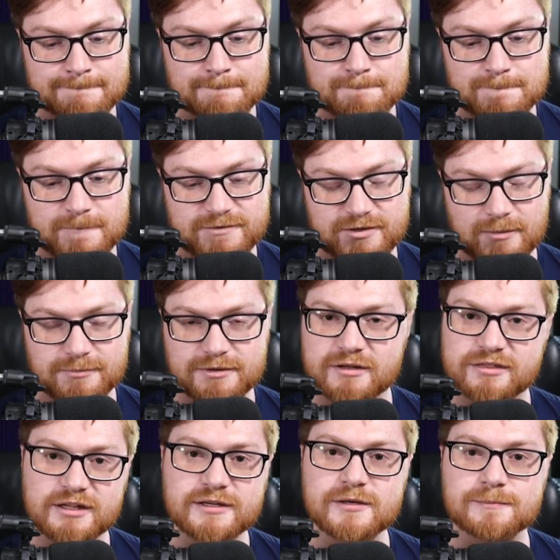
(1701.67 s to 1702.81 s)
something to
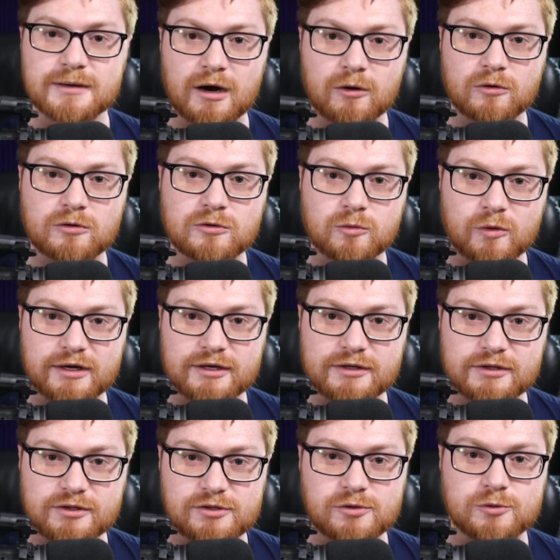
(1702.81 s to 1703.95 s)
think about when
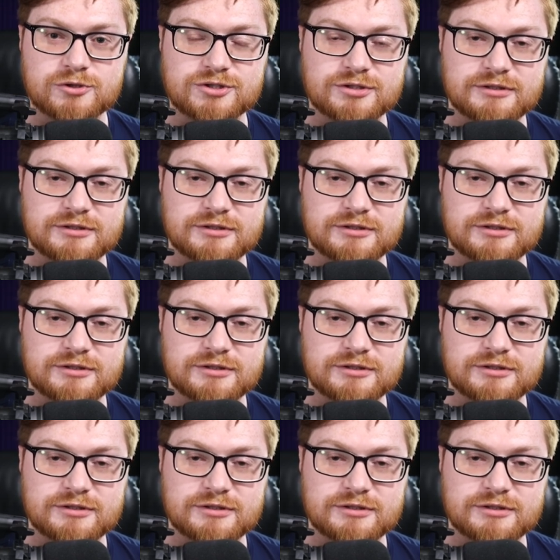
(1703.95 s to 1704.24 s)
you